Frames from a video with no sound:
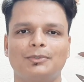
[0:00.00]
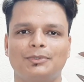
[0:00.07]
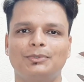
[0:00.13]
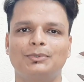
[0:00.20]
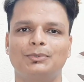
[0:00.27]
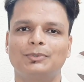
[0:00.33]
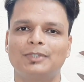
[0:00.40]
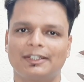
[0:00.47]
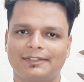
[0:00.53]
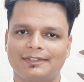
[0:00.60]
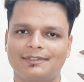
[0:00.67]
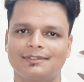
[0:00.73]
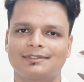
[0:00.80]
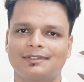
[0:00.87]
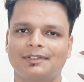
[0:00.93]
you to
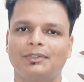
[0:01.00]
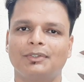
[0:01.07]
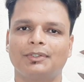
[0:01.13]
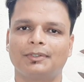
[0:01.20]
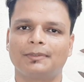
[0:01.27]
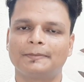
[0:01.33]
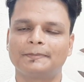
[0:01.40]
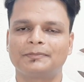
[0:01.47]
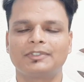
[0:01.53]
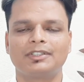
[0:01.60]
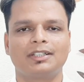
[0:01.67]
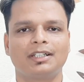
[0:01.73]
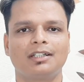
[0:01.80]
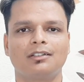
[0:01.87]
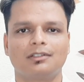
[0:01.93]
access their
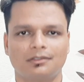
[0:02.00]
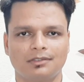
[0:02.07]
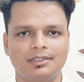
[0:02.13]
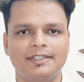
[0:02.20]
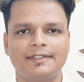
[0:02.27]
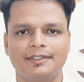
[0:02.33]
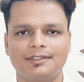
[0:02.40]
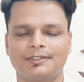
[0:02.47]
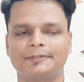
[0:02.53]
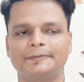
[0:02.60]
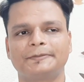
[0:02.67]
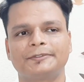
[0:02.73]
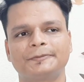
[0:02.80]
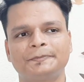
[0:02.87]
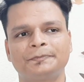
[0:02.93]
internal
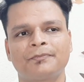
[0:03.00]
systems.